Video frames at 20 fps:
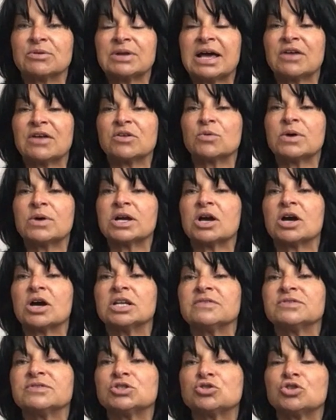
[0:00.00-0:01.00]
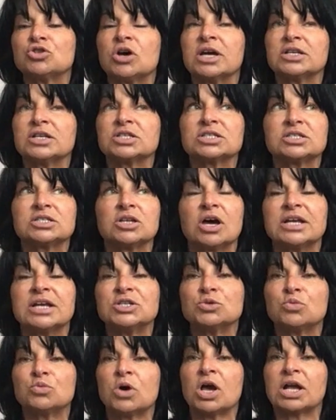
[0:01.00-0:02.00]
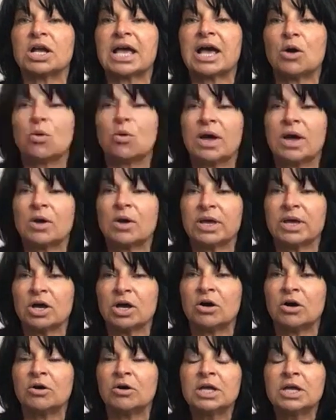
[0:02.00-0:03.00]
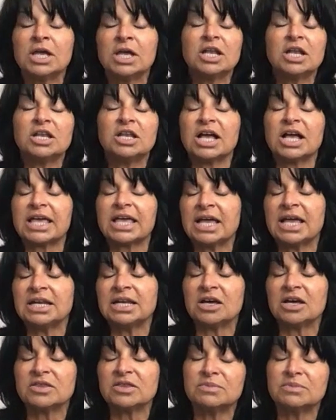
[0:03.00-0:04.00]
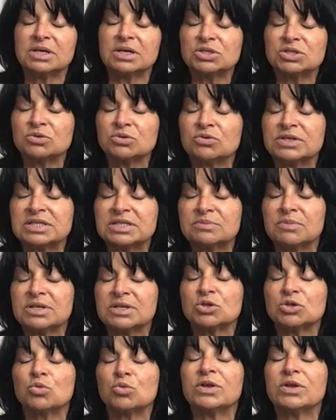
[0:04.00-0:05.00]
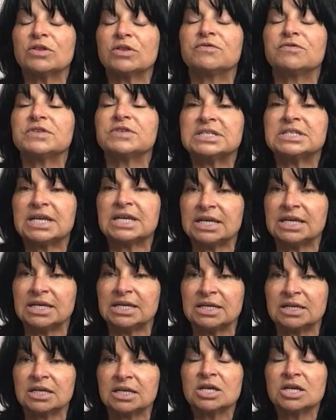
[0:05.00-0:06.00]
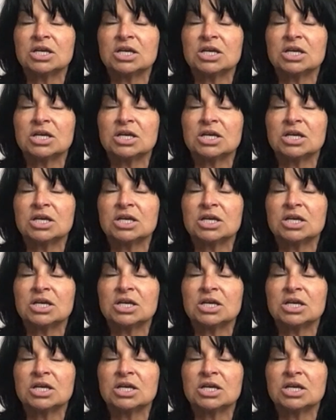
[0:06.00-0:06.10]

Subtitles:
Now that we're kind of starting to work out where we are, like any other muscle, this muscle will fatigue.